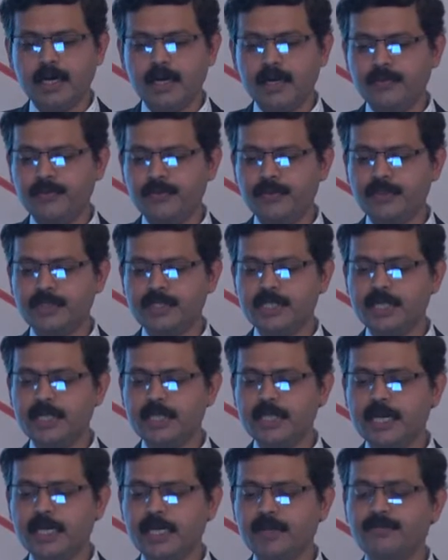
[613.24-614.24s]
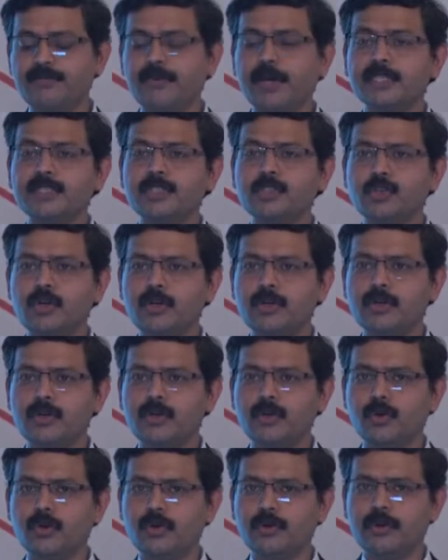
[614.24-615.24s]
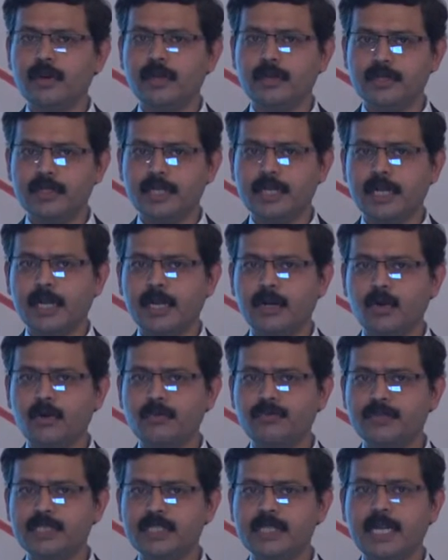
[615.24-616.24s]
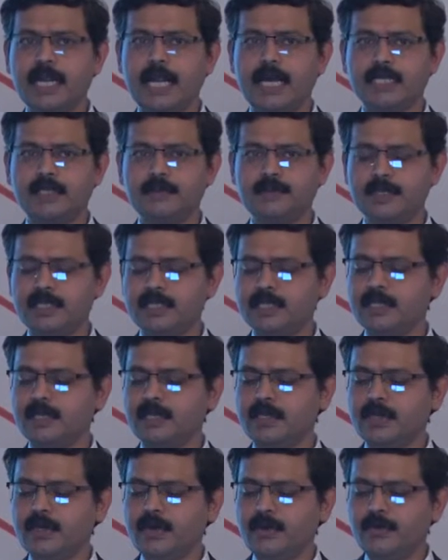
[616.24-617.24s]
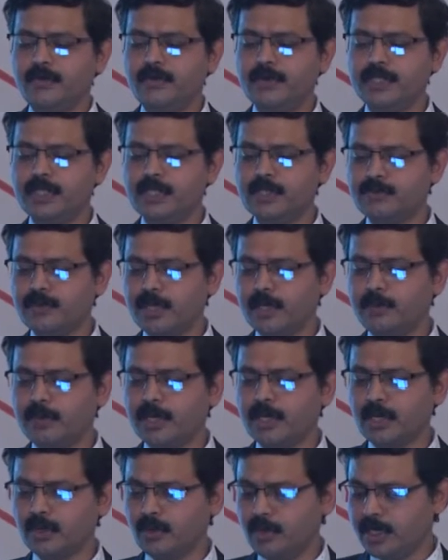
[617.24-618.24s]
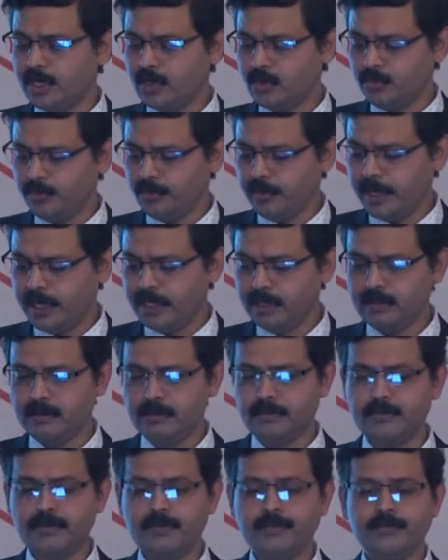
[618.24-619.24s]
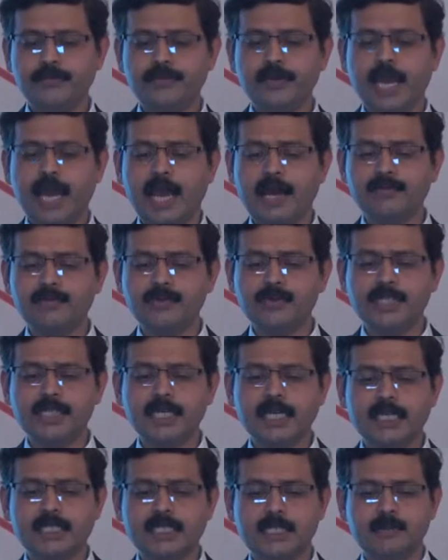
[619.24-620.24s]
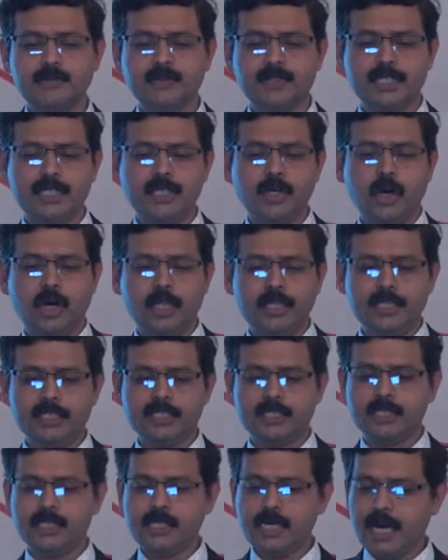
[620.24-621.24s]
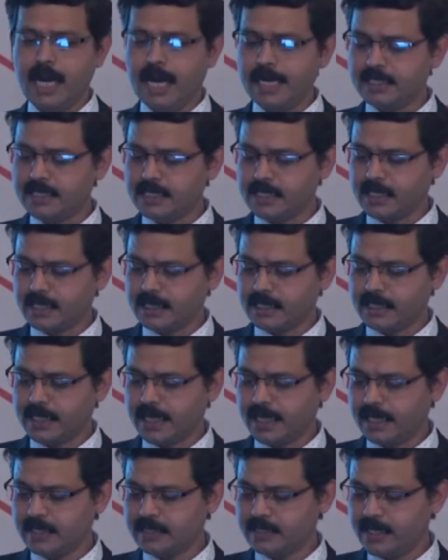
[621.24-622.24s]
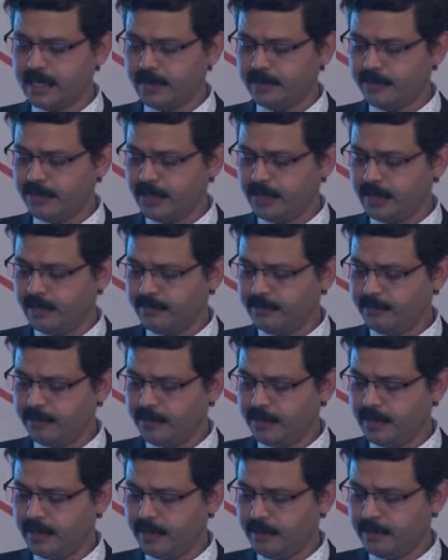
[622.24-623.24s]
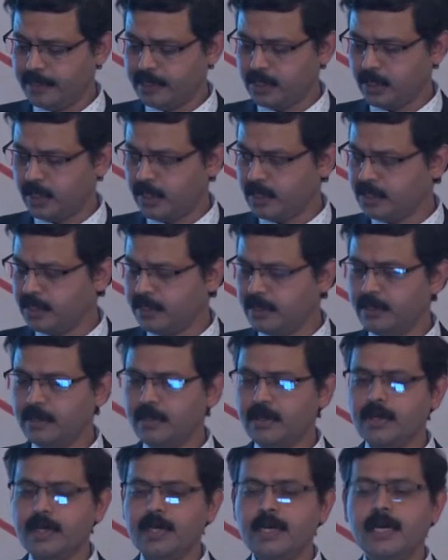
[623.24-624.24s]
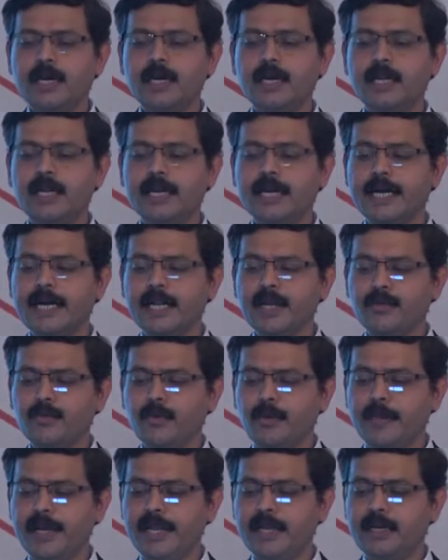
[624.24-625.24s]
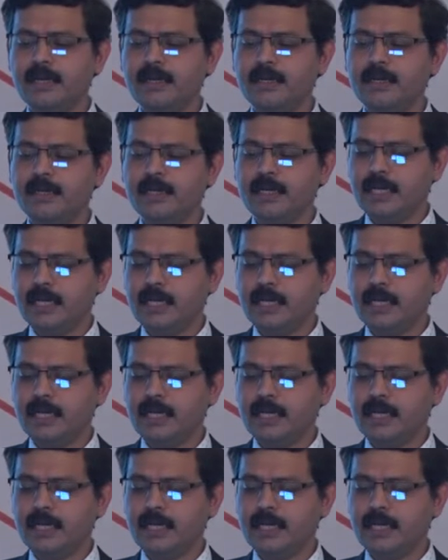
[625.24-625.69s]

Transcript: if you see that emphasis on there are low physical activity, which is very particular to women, we have to encourage them seeing all this high triglyceride pathology regarding women,